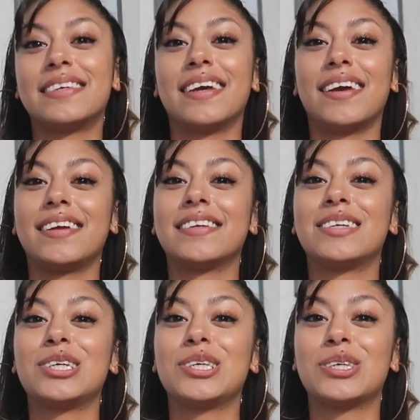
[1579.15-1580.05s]
and
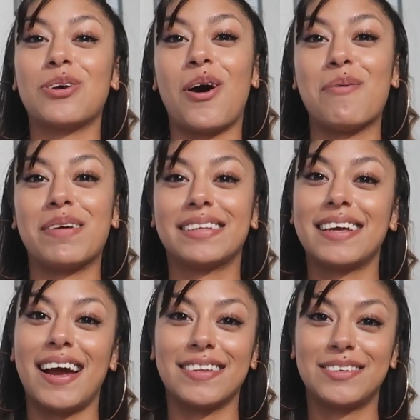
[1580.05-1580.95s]
she saw my
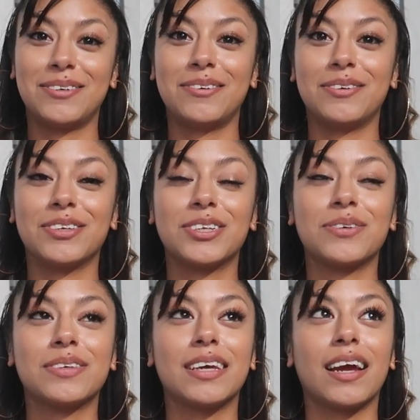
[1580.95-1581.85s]
tattoo and she
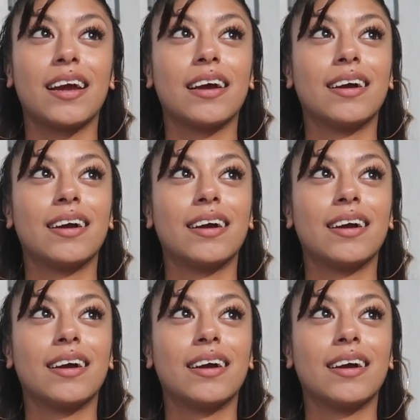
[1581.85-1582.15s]
was like,